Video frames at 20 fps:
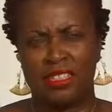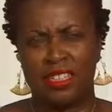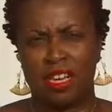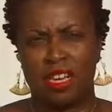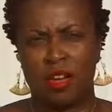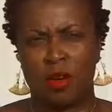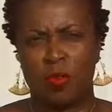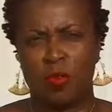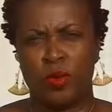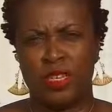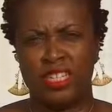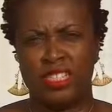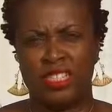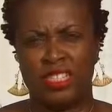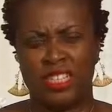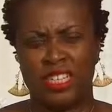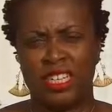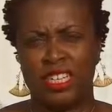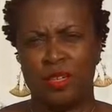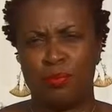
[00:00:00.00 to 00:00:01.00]
Um, we
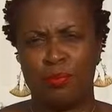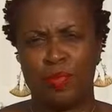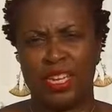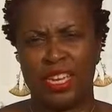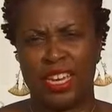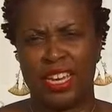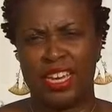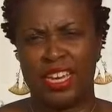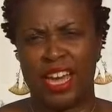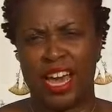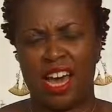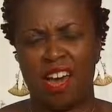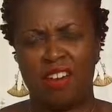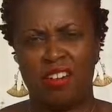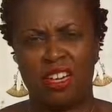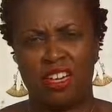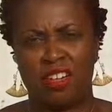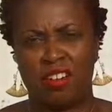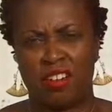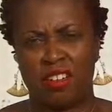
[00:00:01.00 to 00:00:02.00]
see it playing
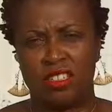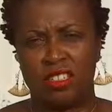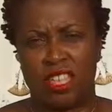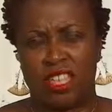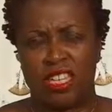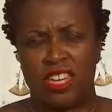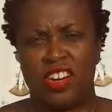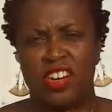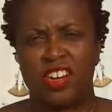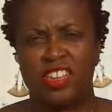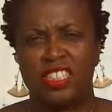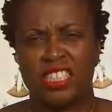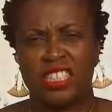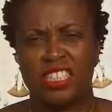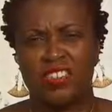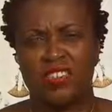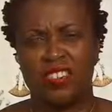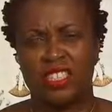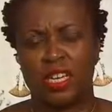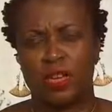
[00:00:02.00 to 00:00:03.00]
out in the
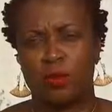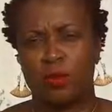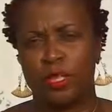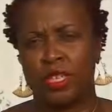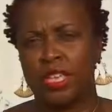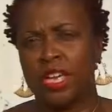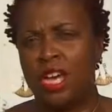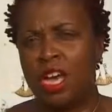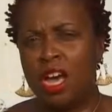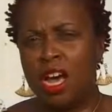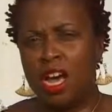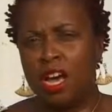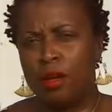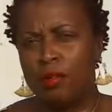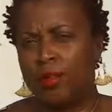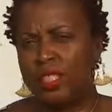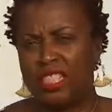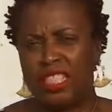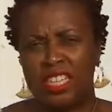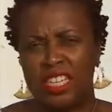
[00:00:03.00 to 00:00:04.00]
narratives that we
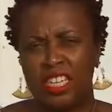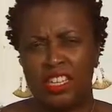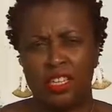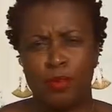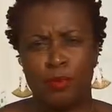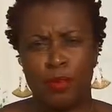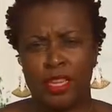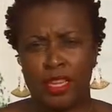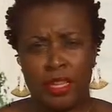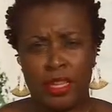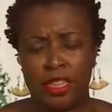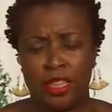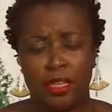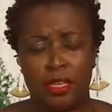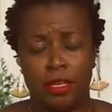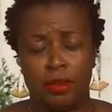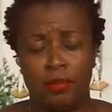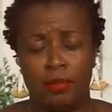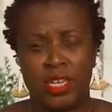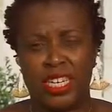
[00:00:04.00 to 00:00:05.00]
um, see in the in
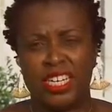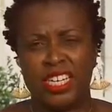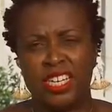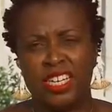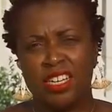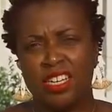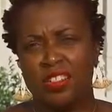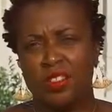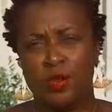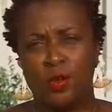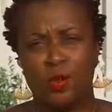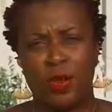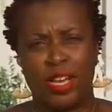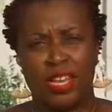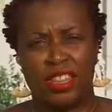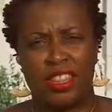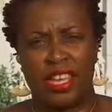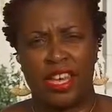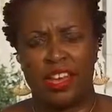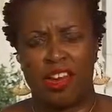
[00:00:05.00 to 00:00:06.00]
the media, the
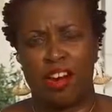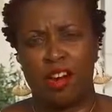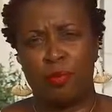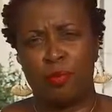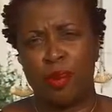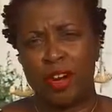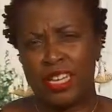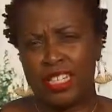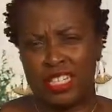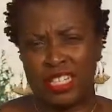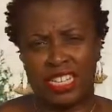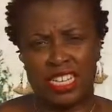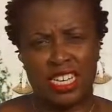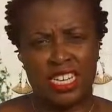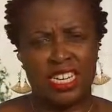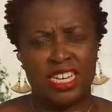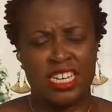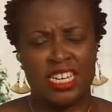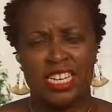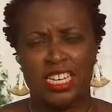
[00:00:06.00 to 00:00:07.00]
way that our
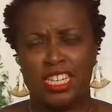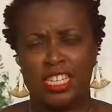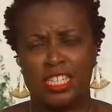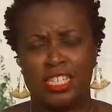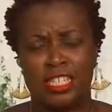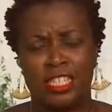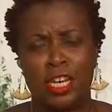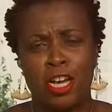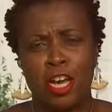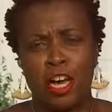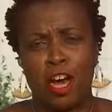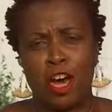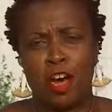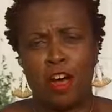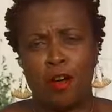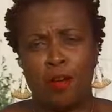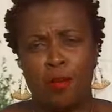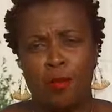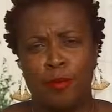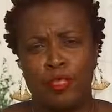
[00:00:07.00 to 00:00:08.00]
president is
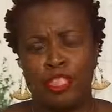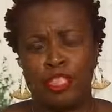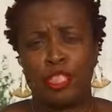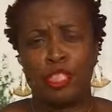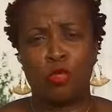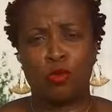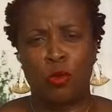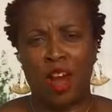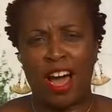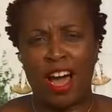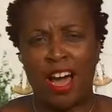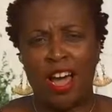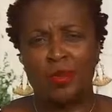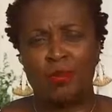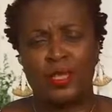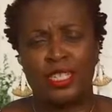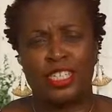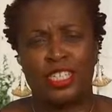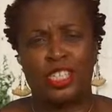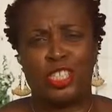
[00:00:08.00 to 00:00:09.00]
um,
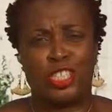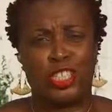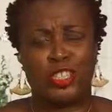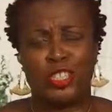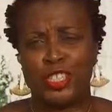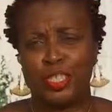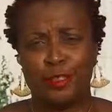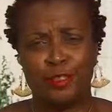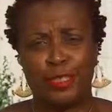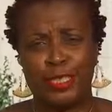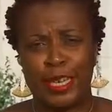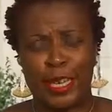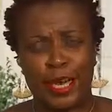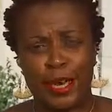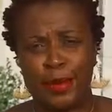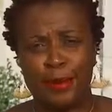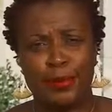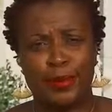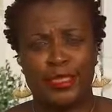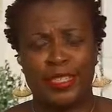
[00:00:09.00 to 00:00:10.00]
described and
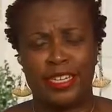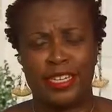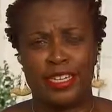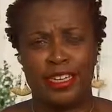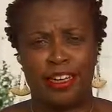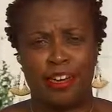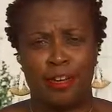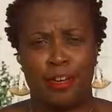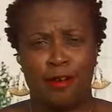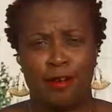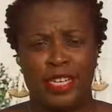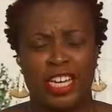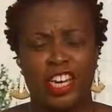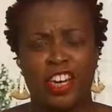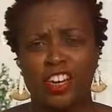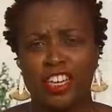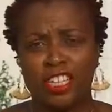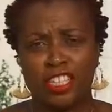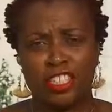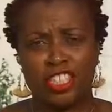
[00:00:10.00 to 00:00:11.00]
stereotyped and um,
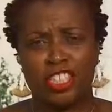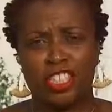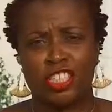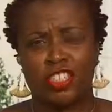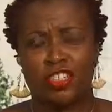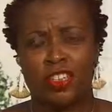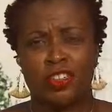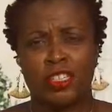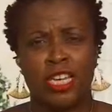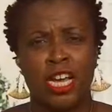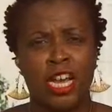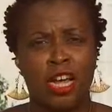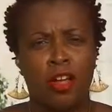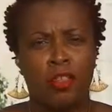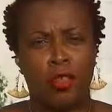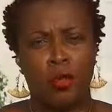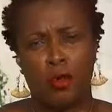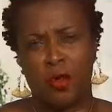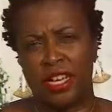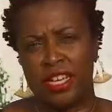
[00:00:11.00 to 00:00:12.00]
caricatured,
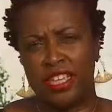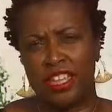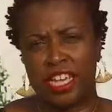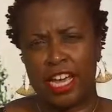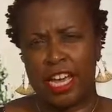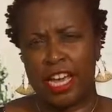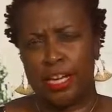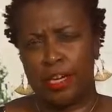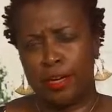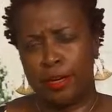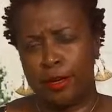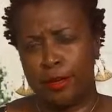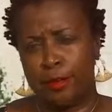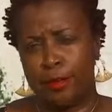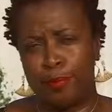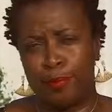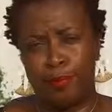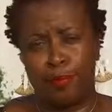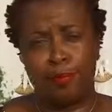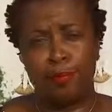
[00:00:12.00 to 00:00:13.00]
the way that. Uh,
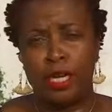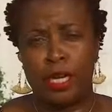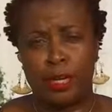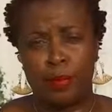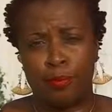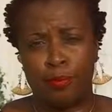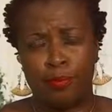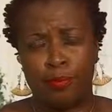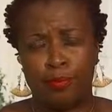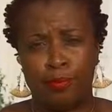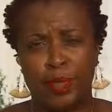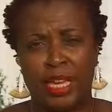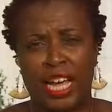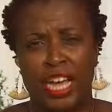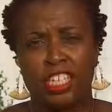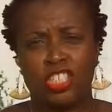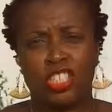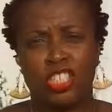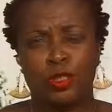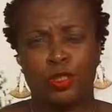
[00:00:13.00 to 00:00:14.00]
uh,
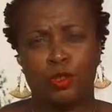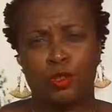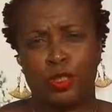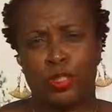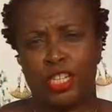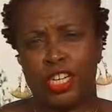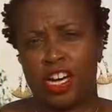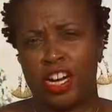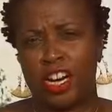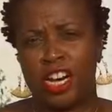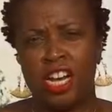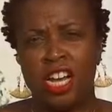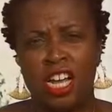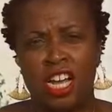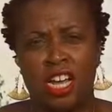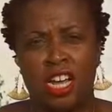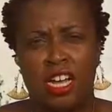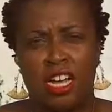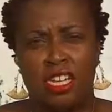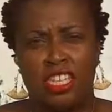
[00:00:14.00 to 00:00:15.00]
black children are
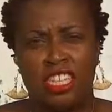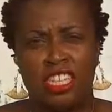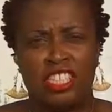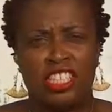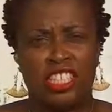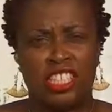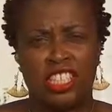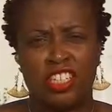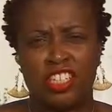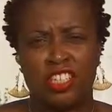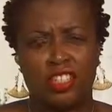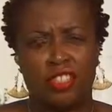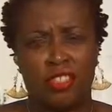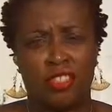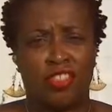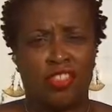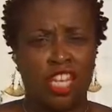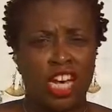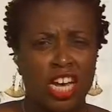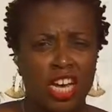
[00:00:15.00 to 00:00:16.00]
uh, considered
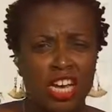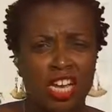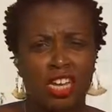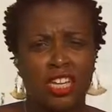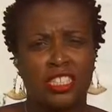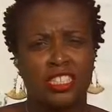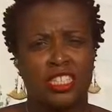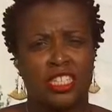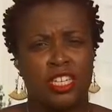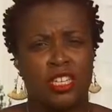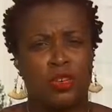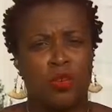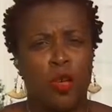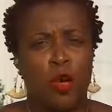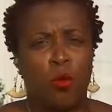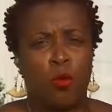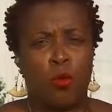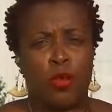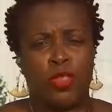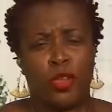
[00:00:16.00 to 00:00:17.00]
thugs, and
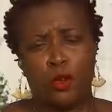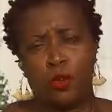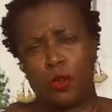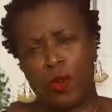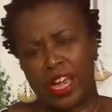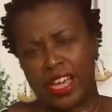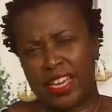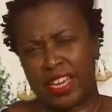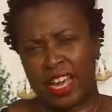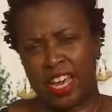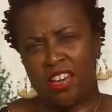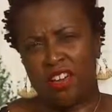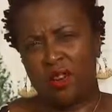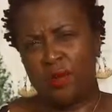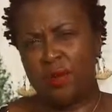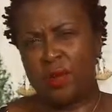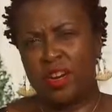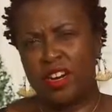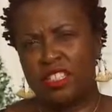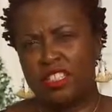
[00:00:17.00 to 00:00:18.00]
when their white
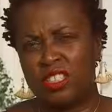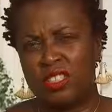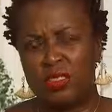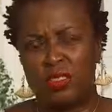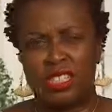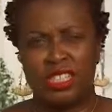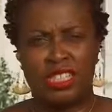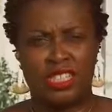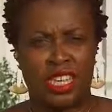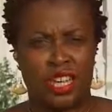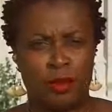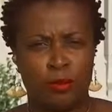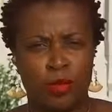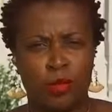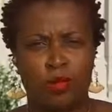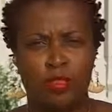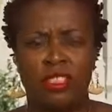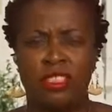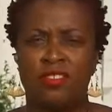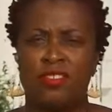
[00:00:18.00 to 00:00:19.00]
counterparts do the same
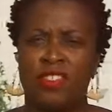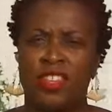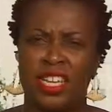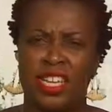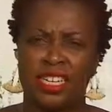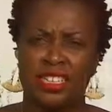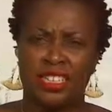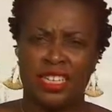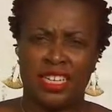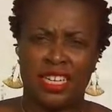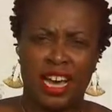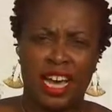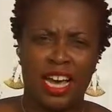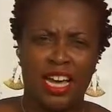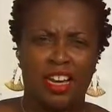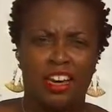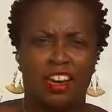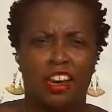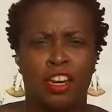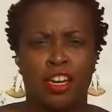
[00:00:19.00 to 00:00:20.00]
sorts of things, they
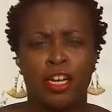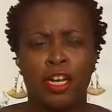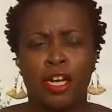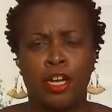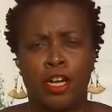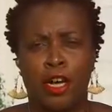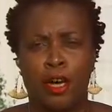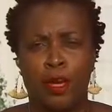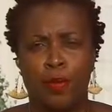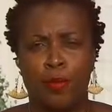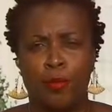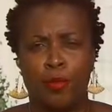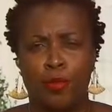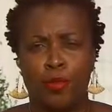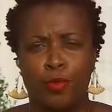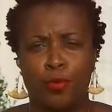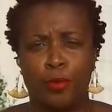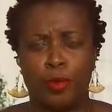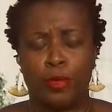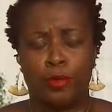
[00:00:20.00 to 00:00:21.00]
kind of are, um,
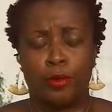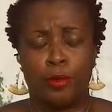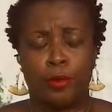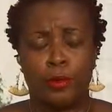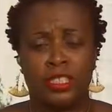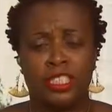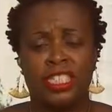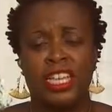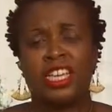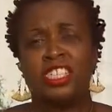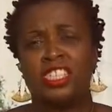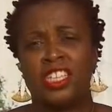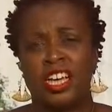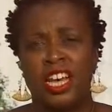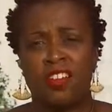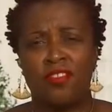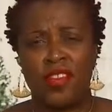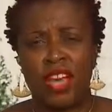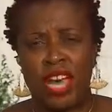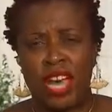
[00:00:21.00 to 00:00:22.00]
are, are, said to
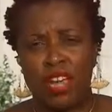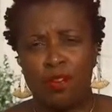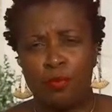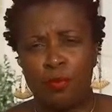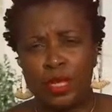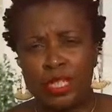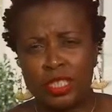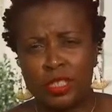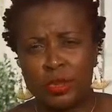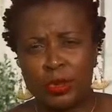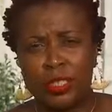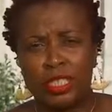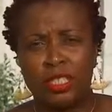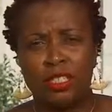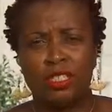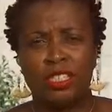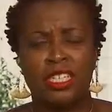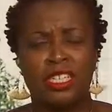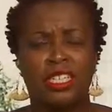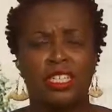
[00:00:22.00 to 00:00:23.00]
have had mental
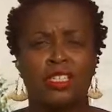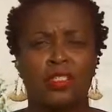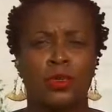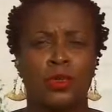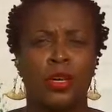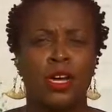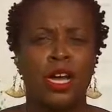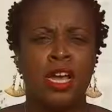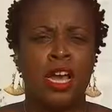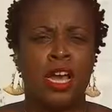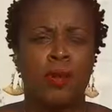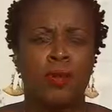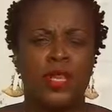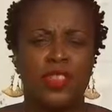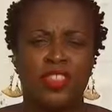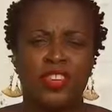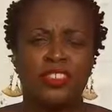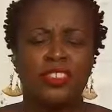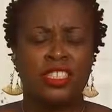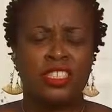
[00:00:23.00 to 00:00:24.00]
illness. Or I mean,
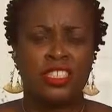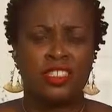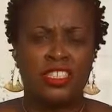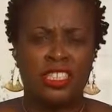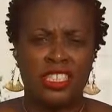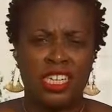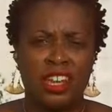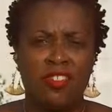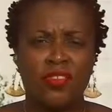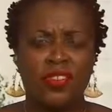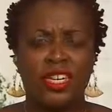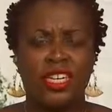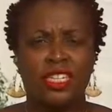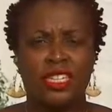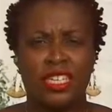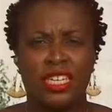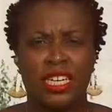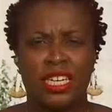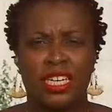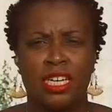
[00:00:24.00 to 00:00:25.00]
there's there's
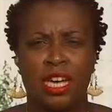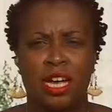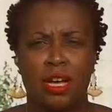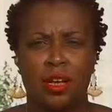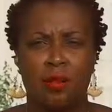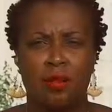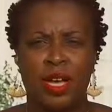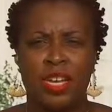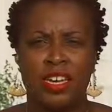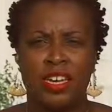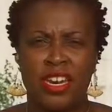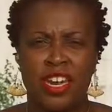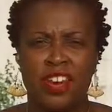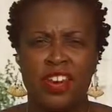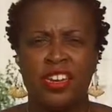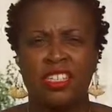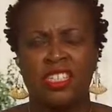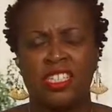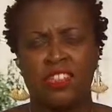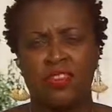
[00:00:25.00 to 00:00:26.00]
definitely um, a
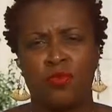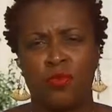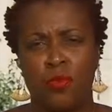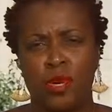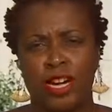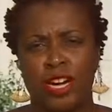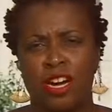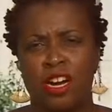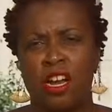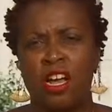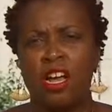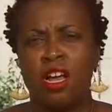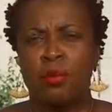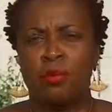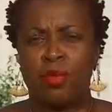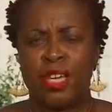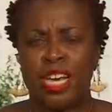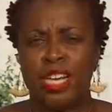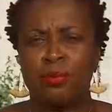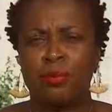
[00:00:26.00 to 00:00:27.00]
narrative where
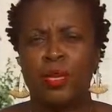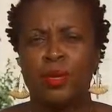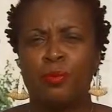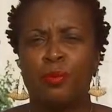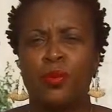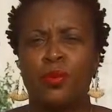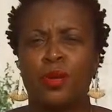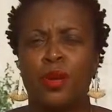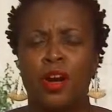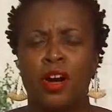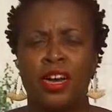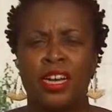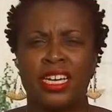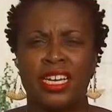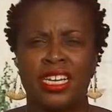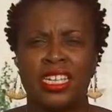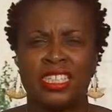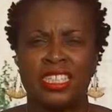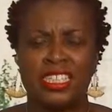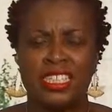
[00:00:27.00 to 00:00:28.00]
black people are
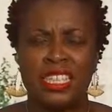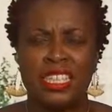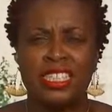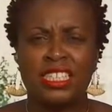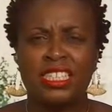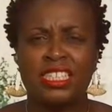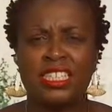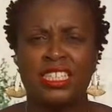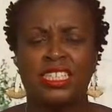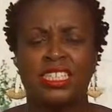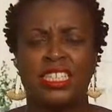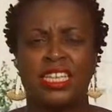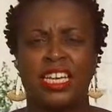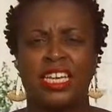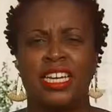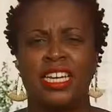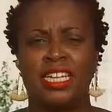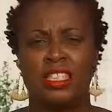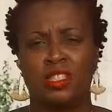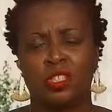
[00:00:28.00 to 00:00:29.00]
consistently
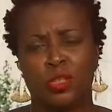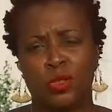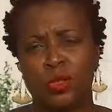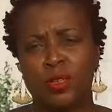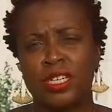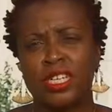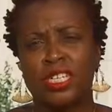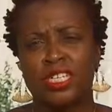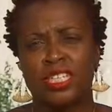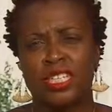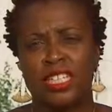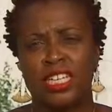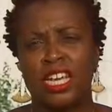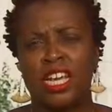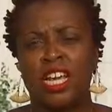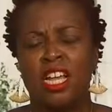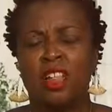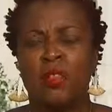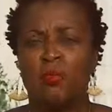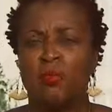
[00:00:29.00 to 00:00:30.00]
and historically
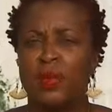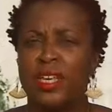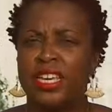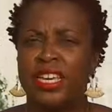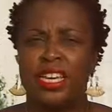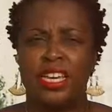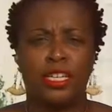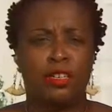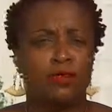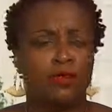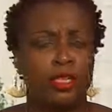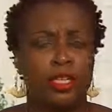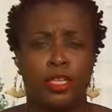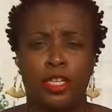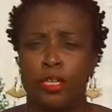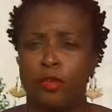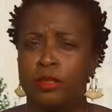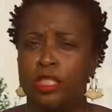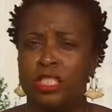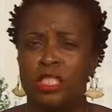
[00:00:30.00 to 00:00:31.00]
being you
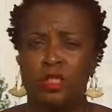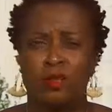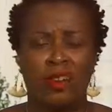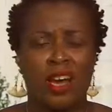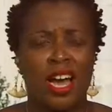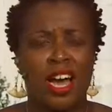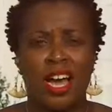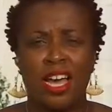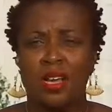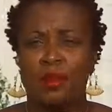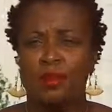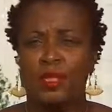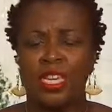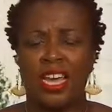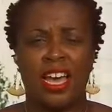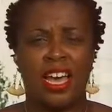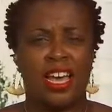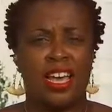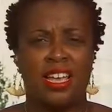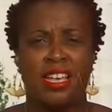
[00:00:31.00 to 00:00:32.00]
know described
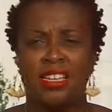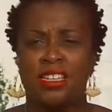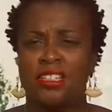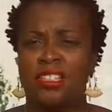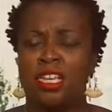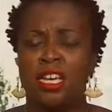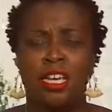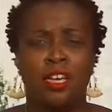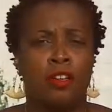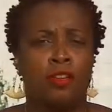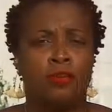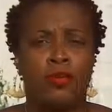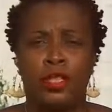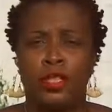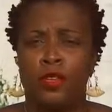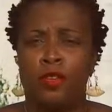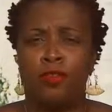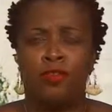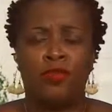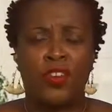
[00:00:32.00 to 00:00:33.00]
as you
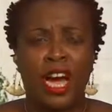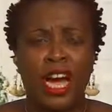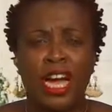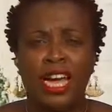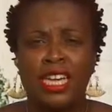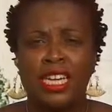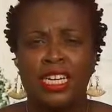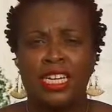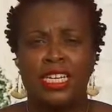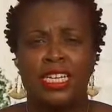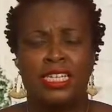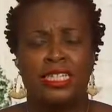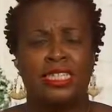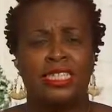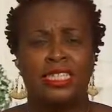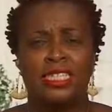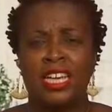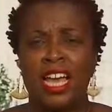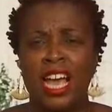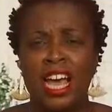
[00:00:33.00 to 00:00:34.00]
know, violent,
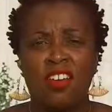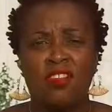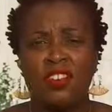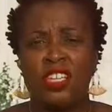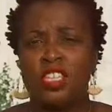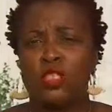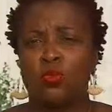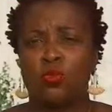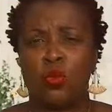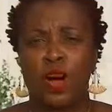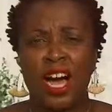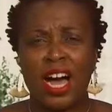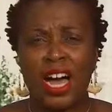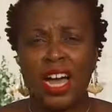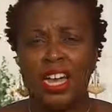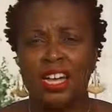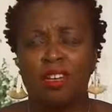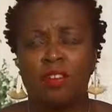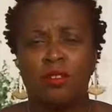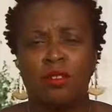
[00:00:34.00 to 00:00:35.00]
savage,
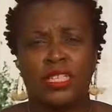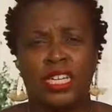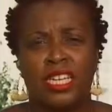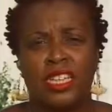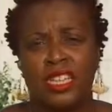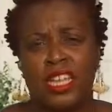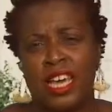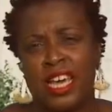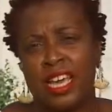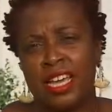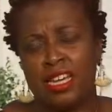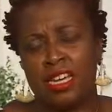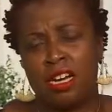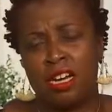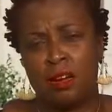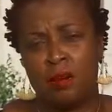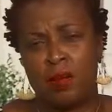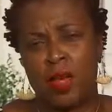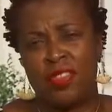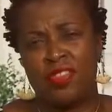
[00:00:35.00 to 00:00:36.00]
wild, and that,
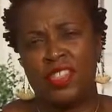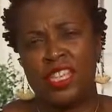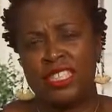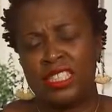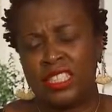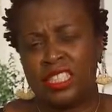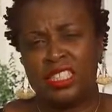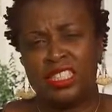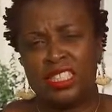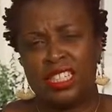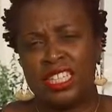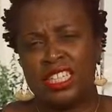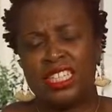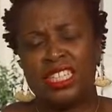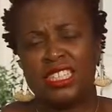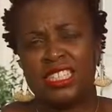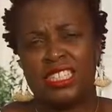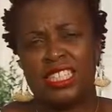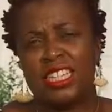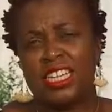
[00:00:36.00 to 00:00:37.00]
um, and this is this
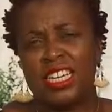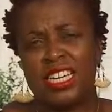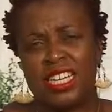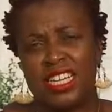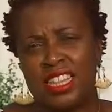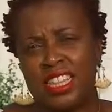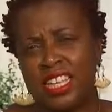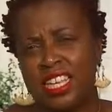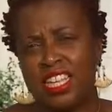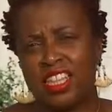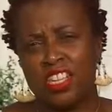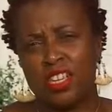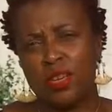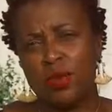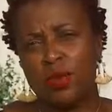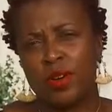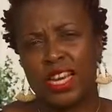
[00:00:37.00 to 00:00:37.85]
isn't anything new.